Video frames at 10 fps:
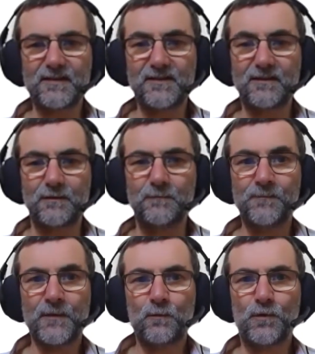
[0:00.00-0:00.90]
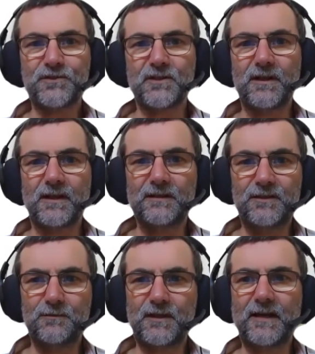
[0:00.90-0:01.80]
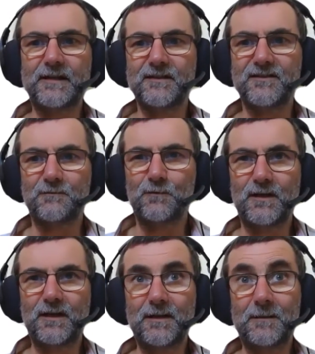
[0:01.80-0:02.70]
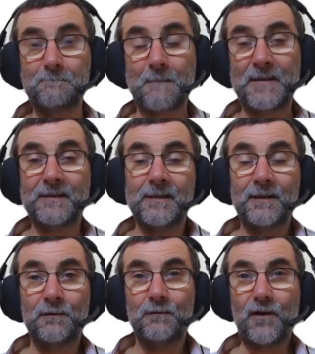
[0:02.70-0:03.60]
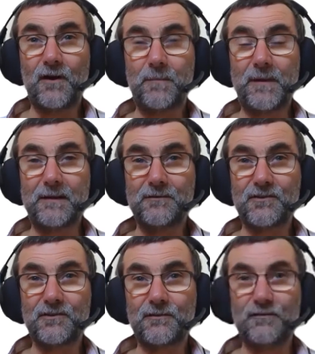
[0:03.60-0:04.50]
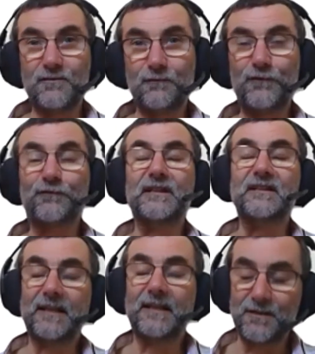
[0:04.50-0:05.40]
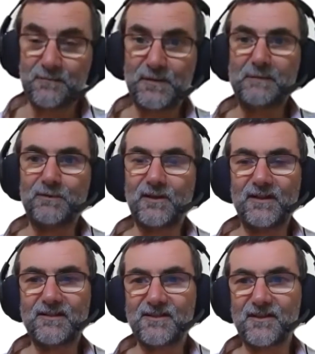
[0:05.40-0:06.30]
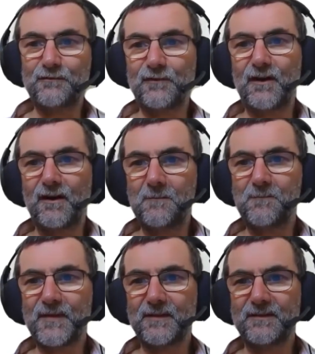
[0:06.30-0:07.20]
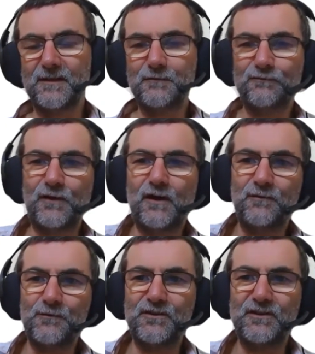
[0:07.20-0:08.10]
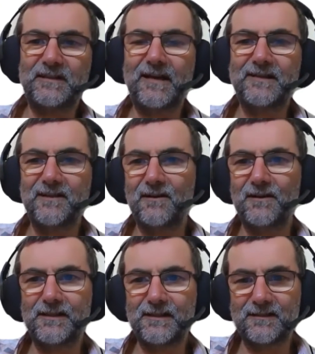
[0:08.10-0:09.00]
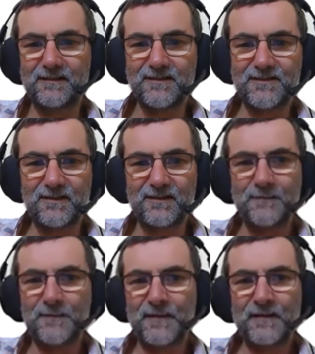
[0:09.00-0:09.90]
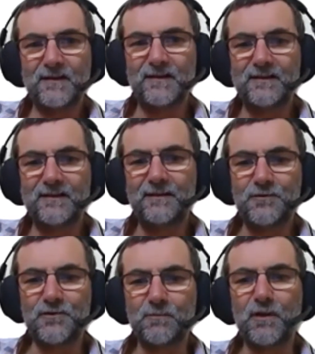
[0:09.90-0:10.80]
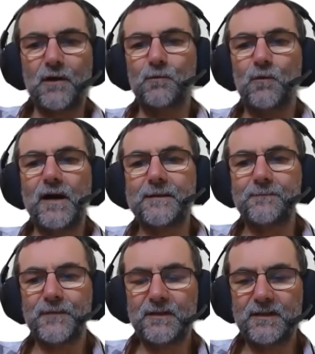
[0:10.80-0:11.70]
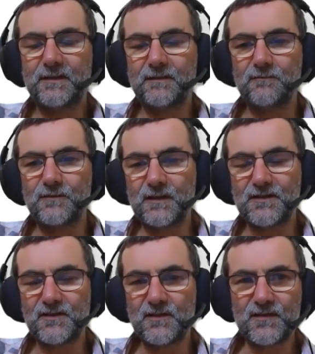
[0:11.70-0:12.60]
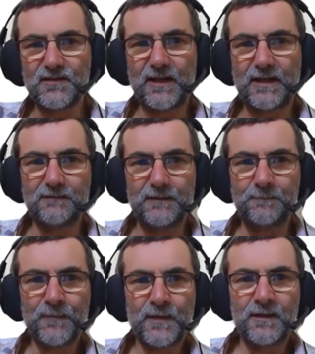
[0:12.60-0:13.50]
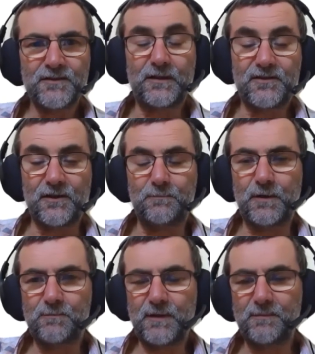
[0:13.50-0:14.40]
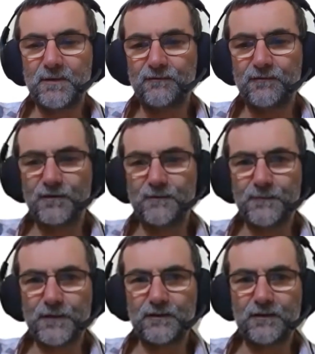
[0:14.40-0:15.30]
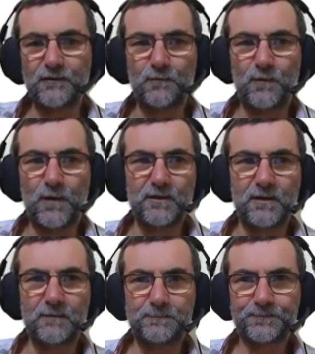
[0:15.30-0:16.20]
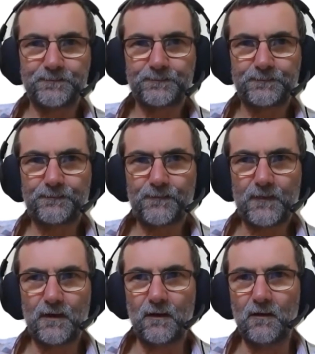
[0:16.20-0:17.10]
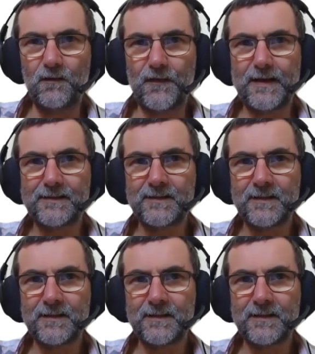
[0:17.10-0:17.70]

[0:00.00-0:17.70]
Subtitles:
He said, you know, what's it like in the UK? And I said, well, we've got about 15,000 people died so far and, you know, 500 a day dying, this kind of thing. And he was just blown away. He didn't realize the scale of it. So, yeah, so prepping for doing a webinar on that.